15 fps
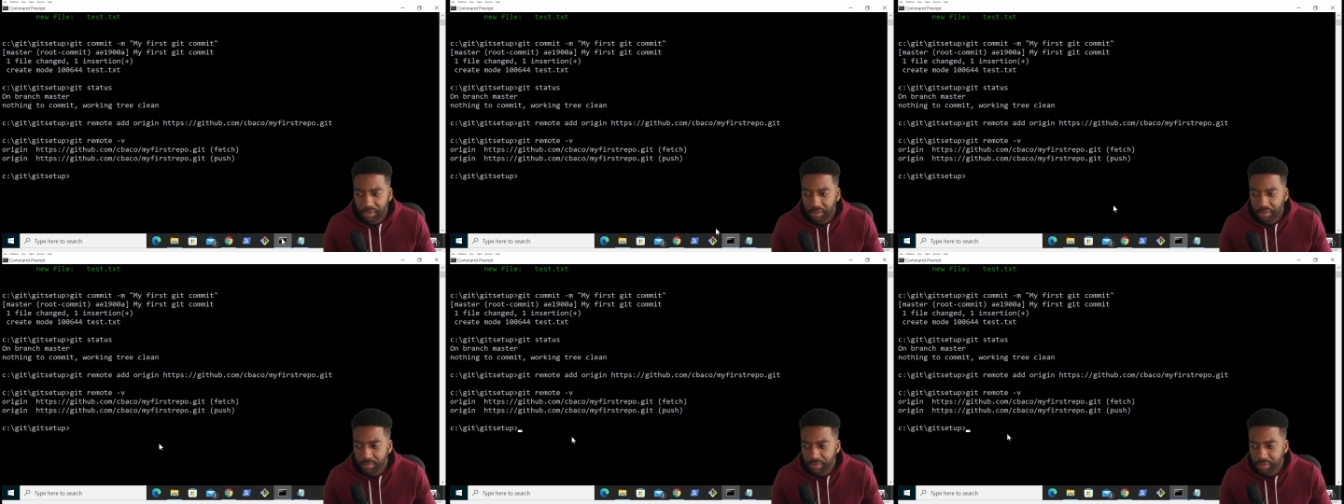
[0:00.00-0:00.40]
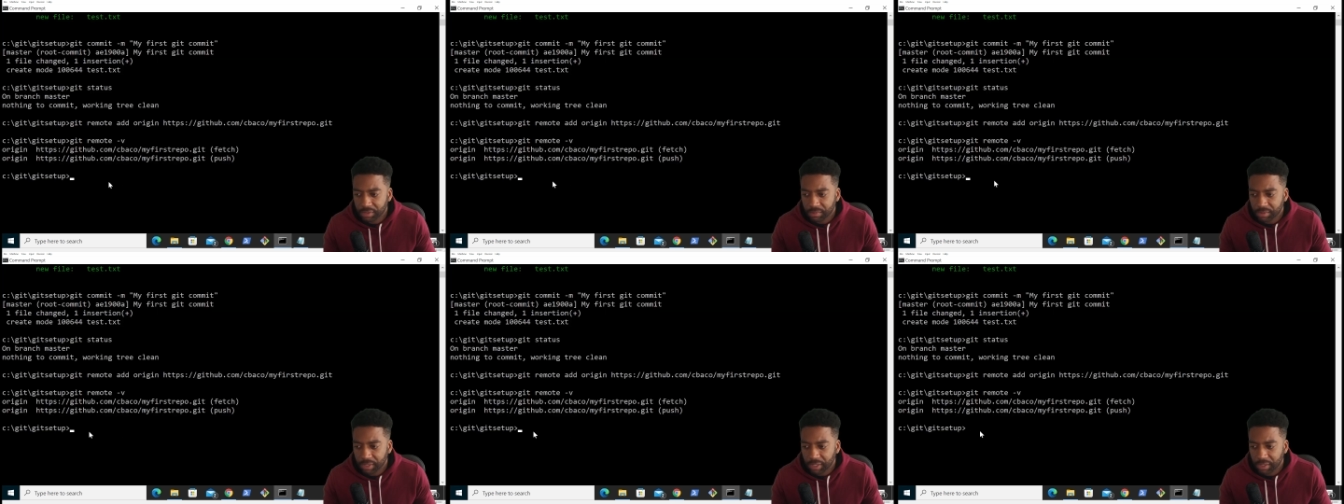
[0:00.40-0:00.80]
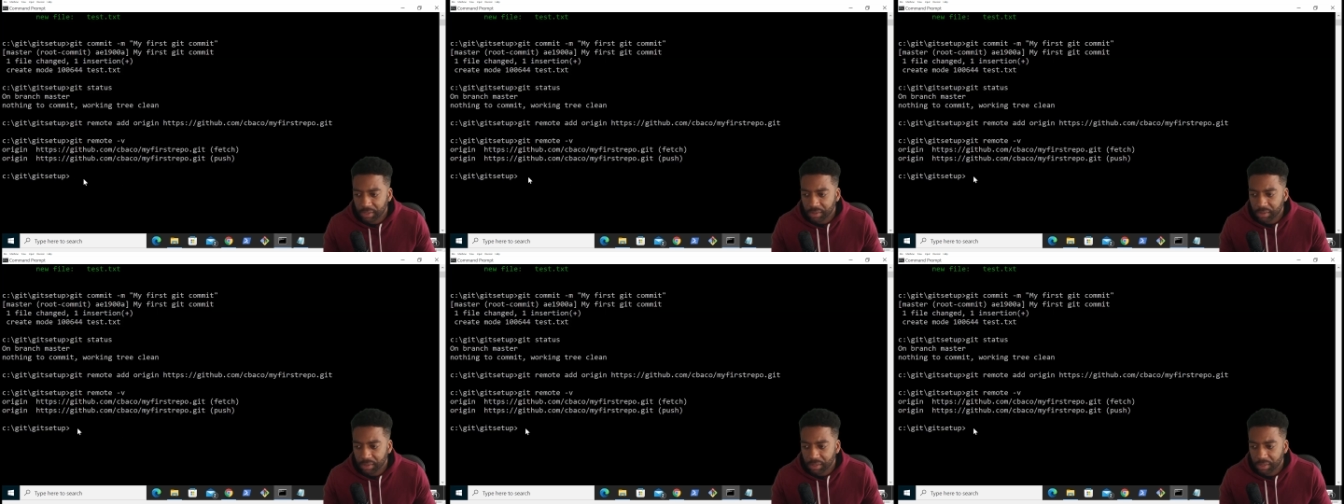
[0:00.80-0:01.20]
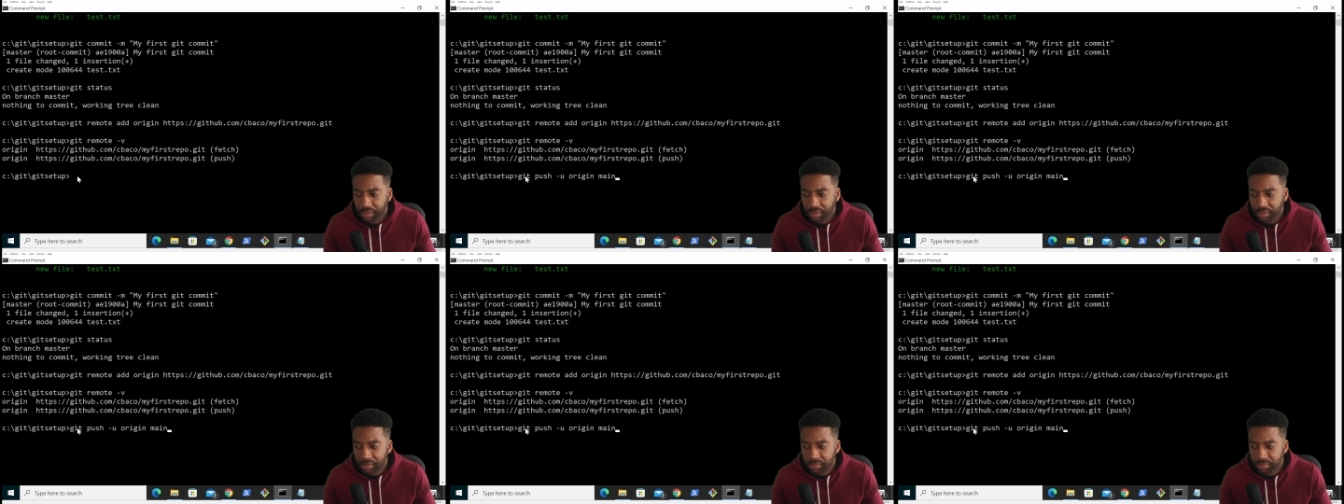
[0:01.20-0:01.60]
I'm going to skip that and go ahead and
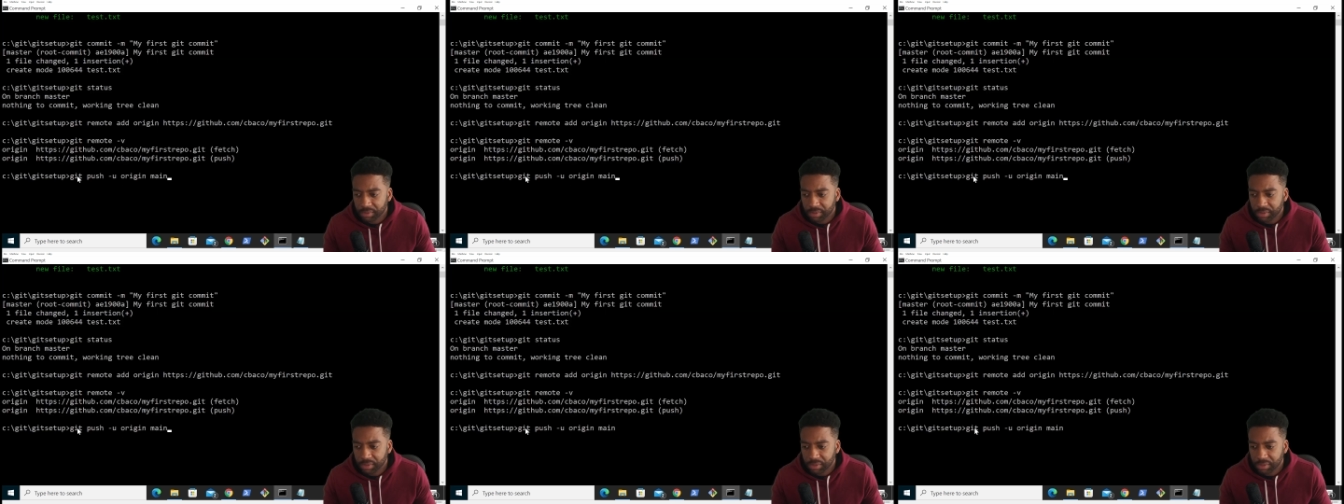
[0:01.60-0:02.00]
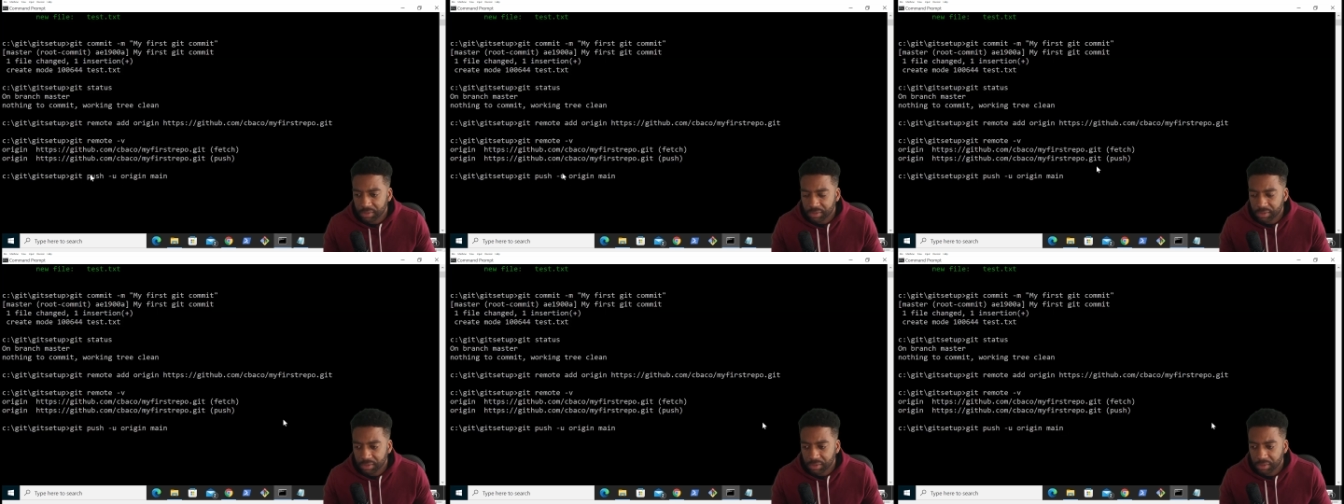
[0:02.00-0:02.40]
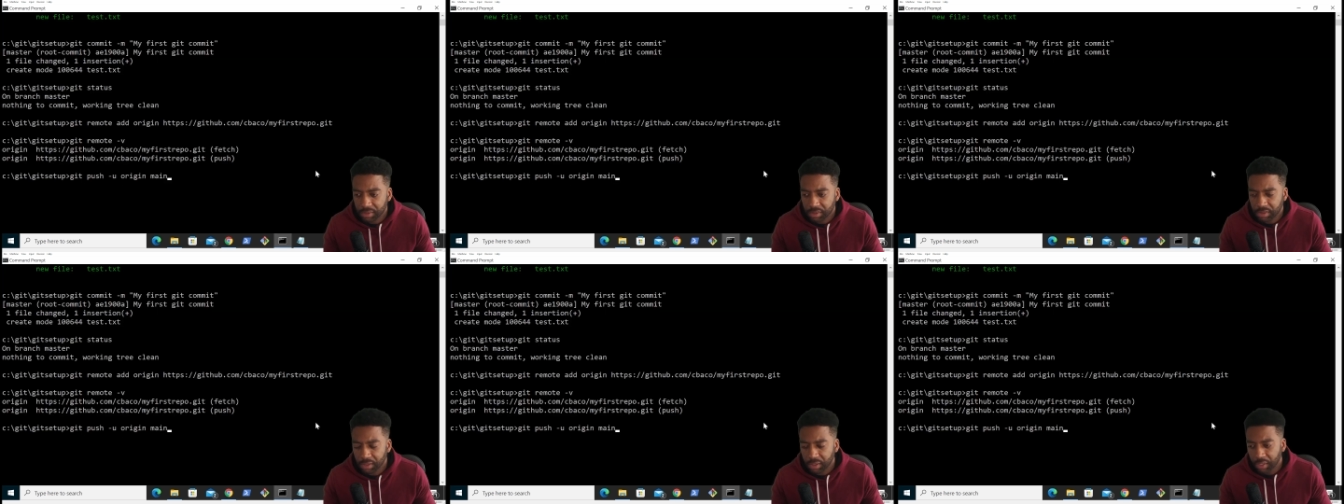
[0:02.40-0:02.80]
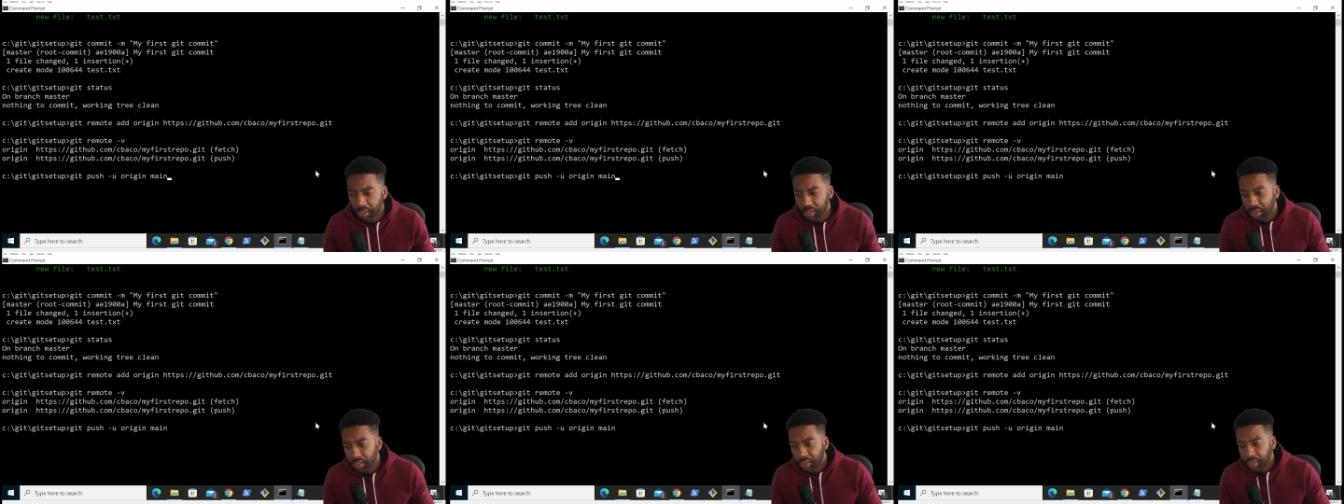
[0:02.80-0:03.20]
just put this in here.
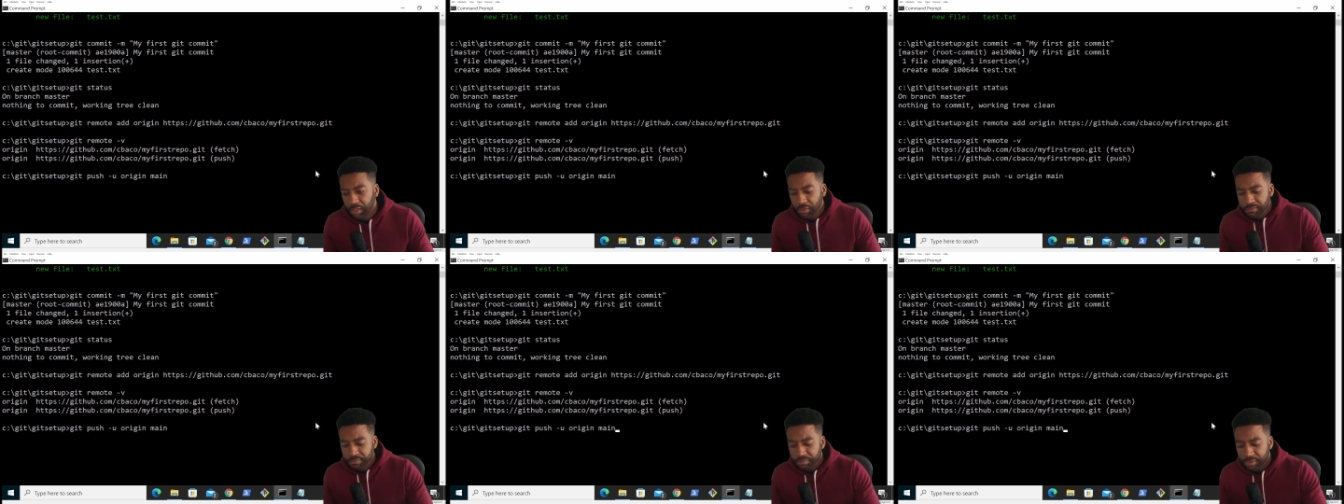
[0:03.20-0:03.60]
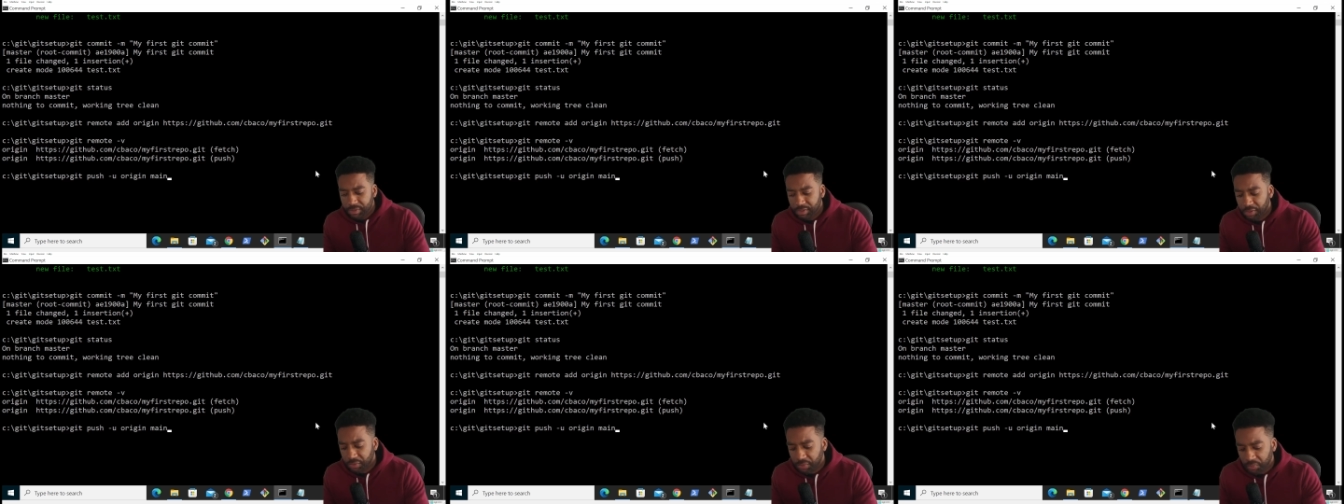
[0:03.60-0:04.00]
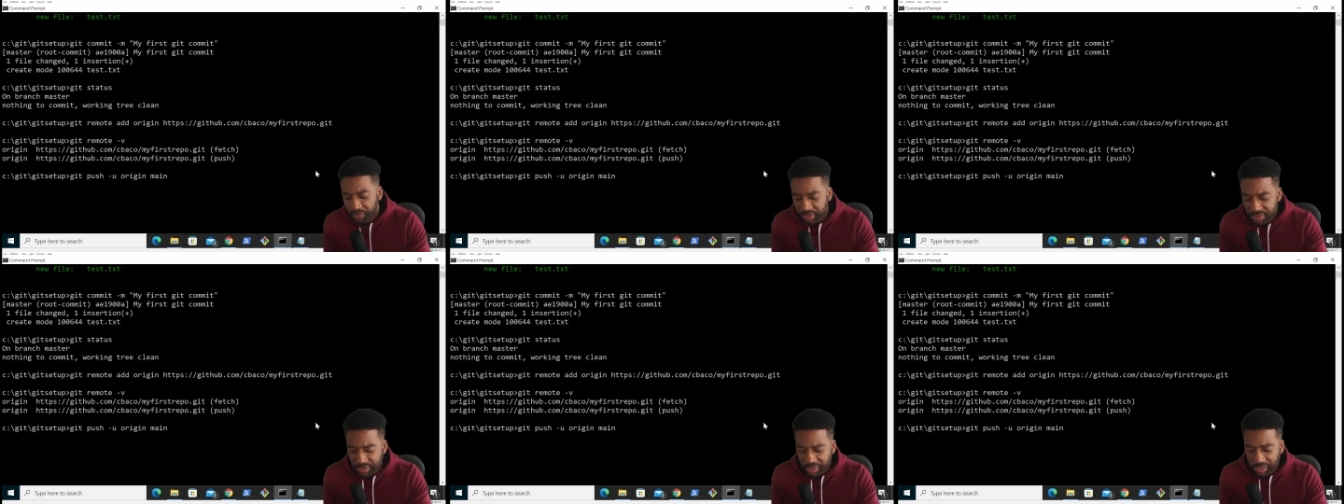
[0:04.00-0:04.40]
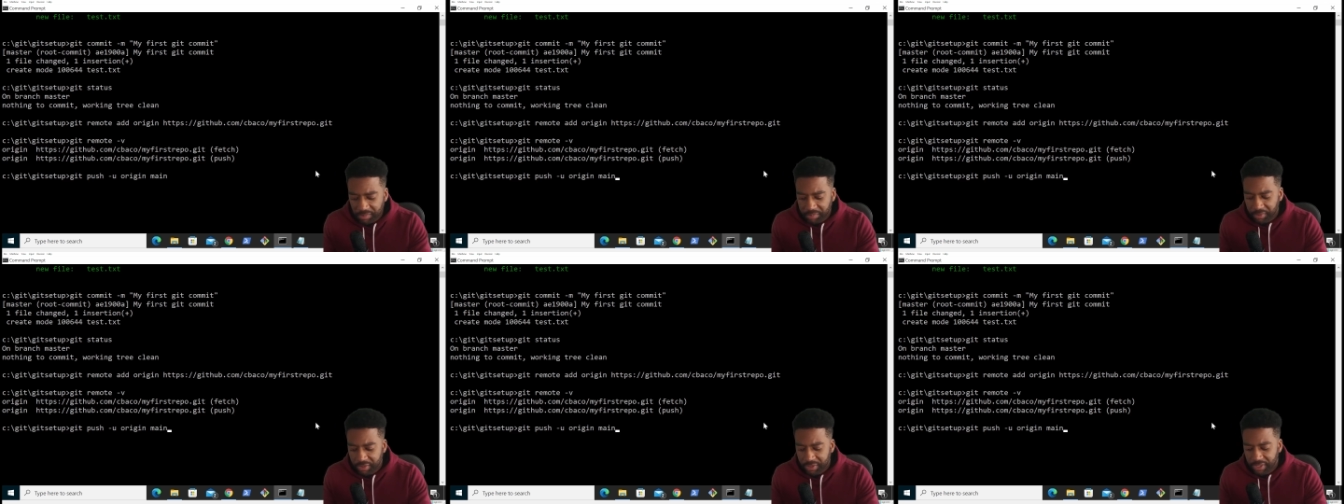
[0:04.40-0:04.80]
So what is a git push?